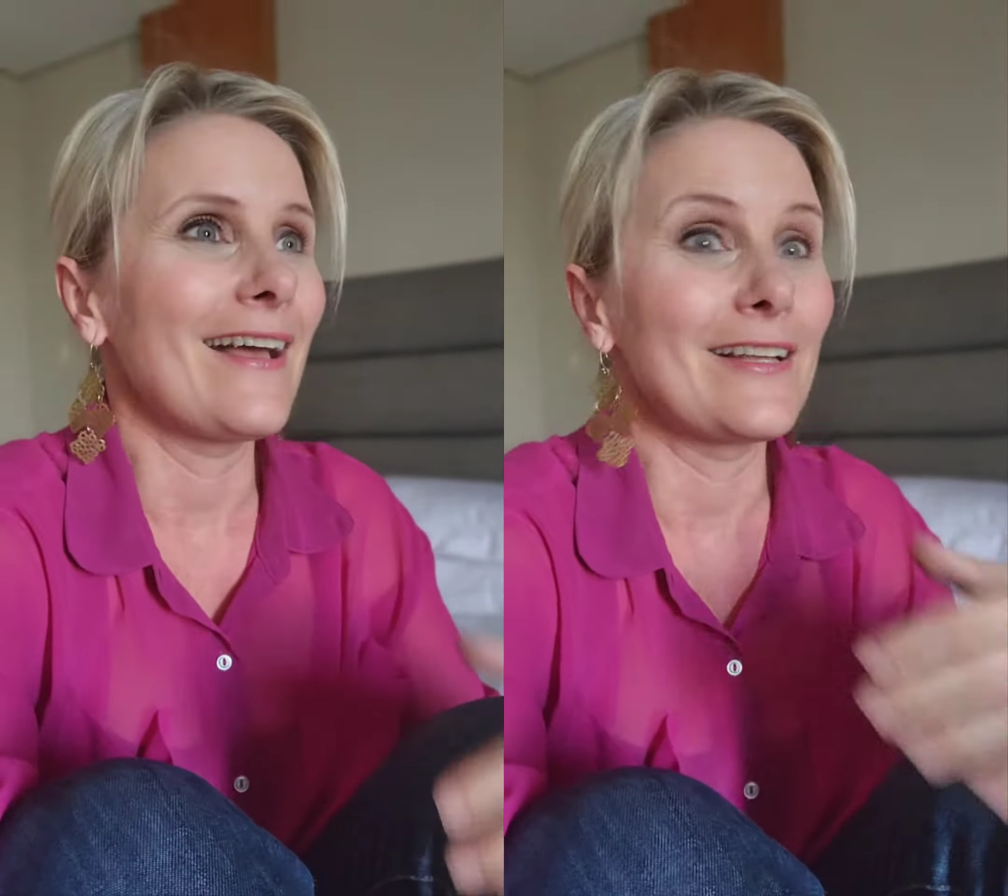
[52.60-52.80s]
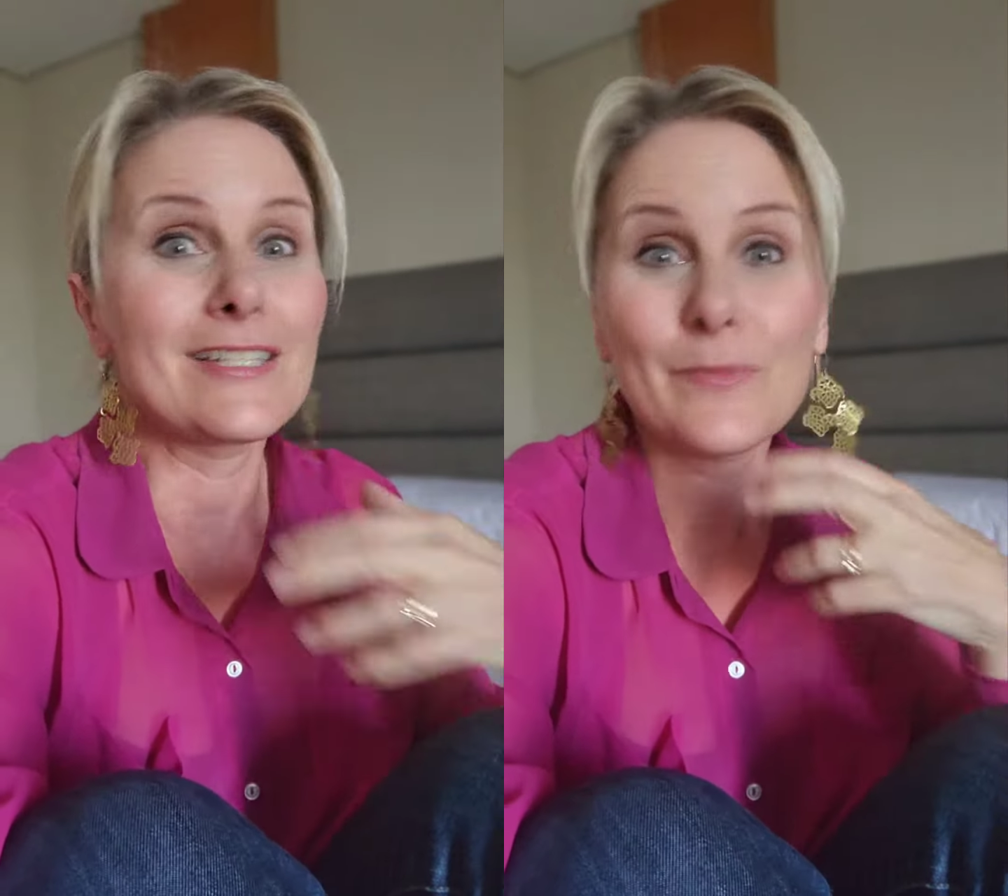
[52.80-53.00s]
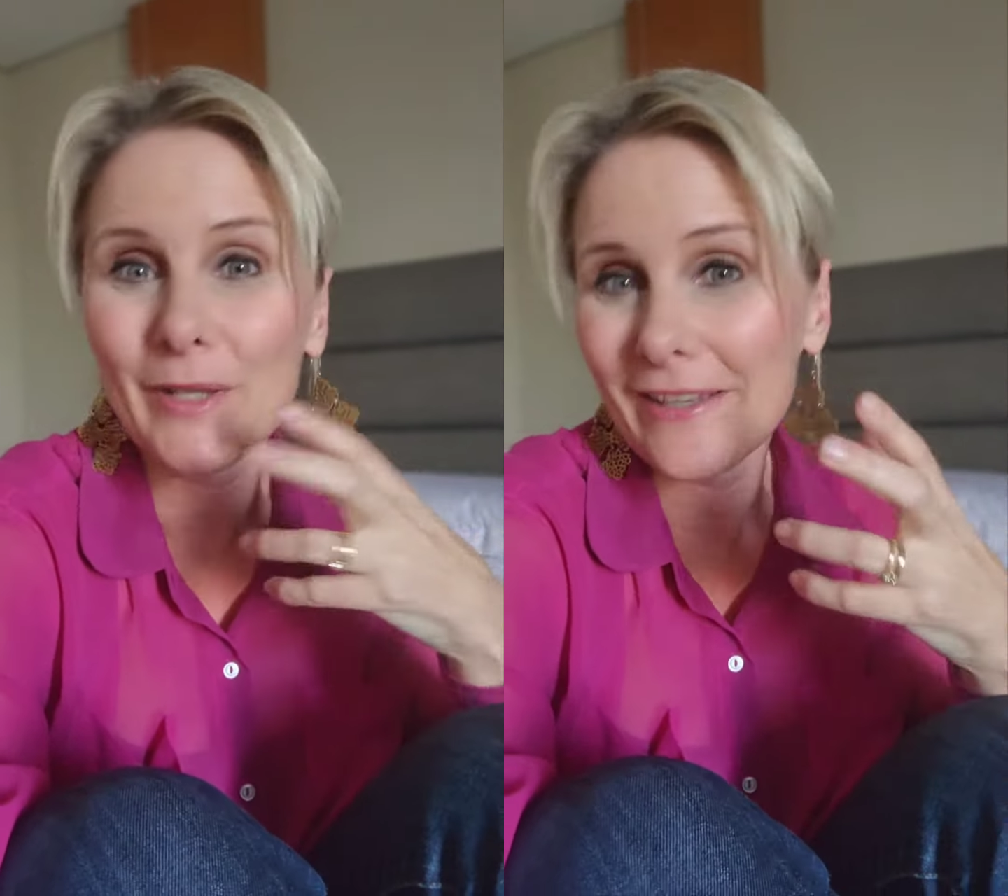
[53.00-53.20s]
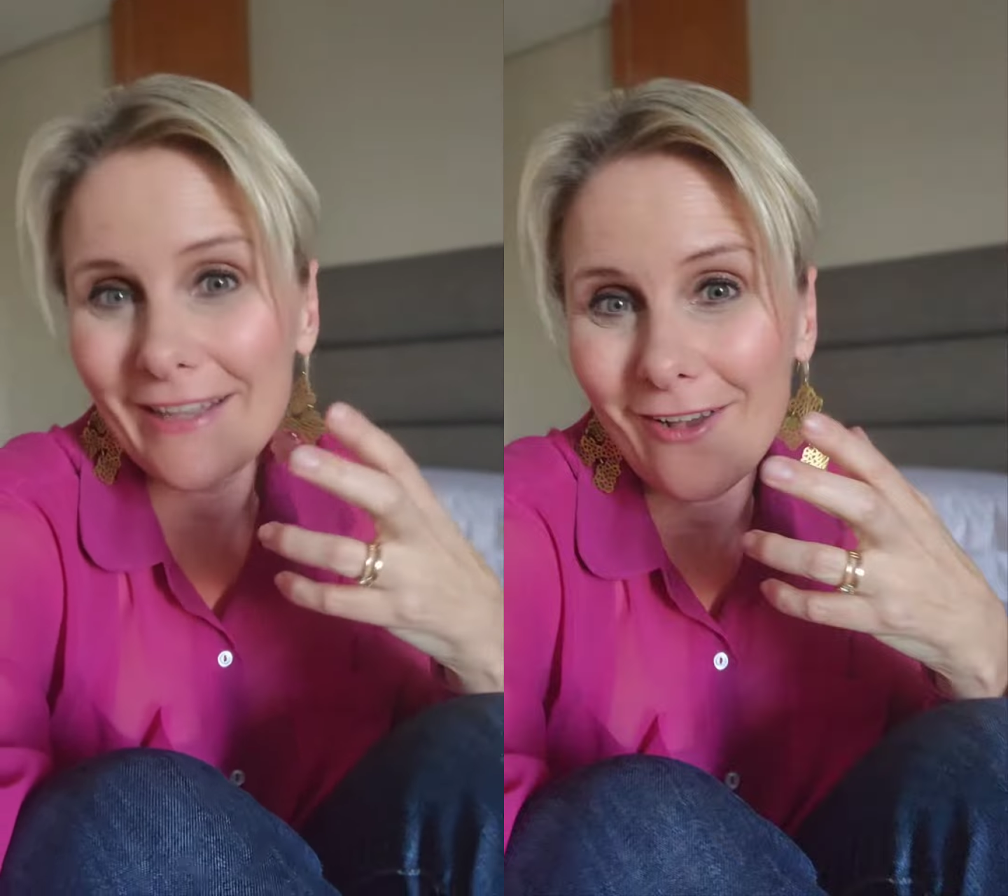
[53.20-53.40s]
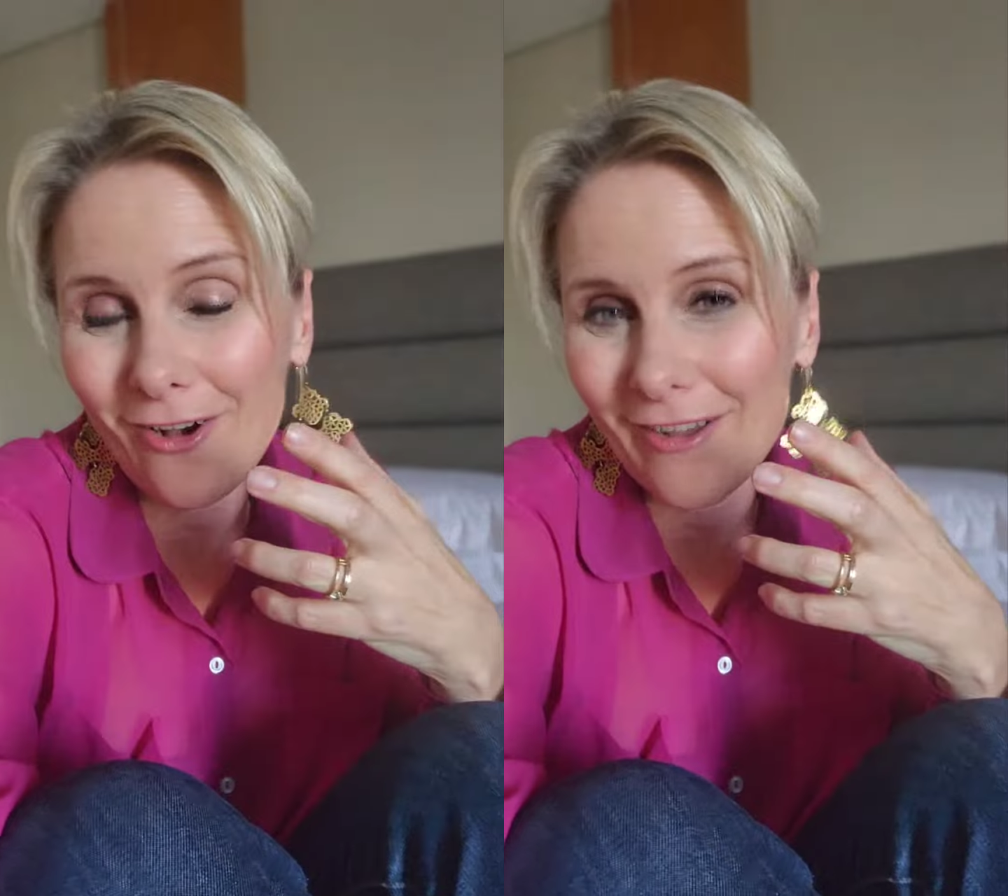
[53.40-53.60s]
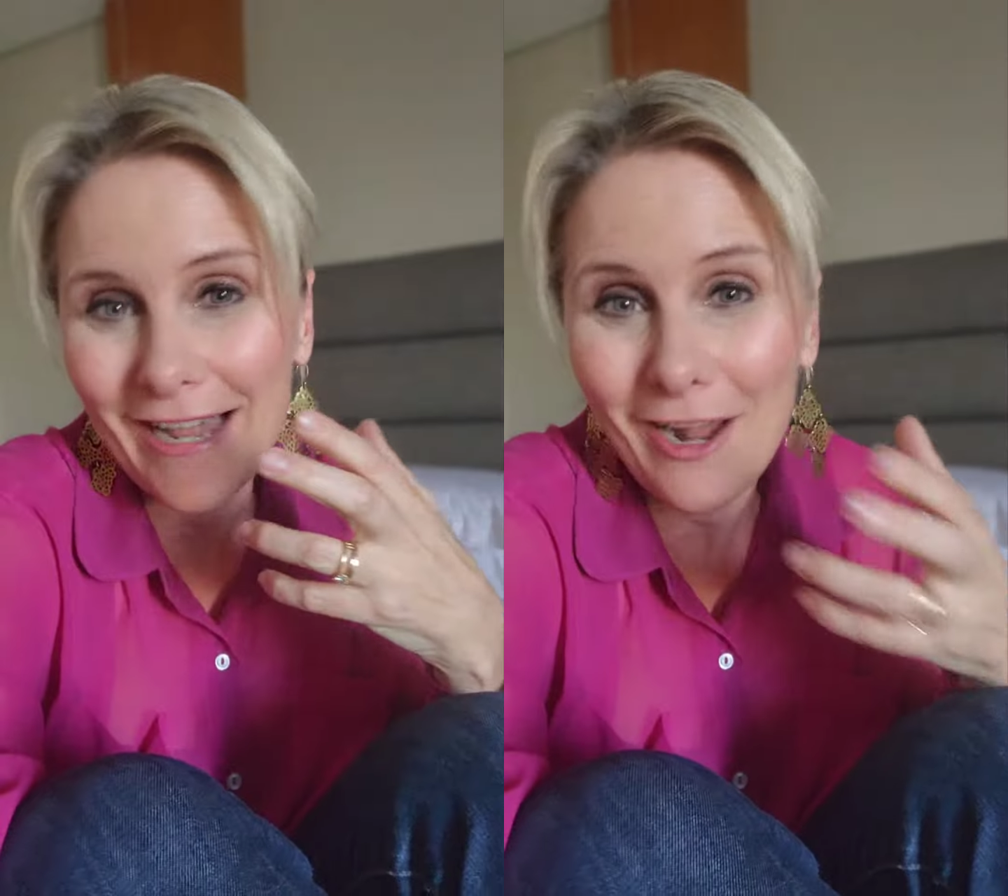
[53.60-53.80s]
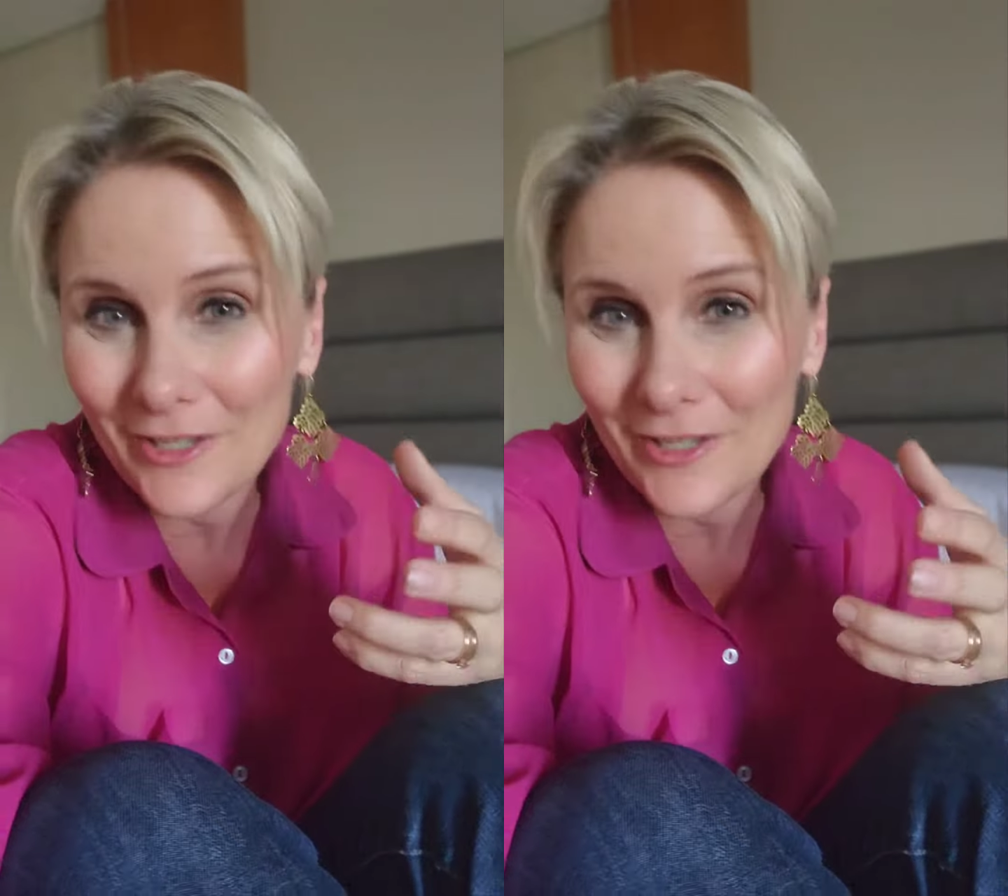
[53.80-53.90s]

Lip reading: speaking on how to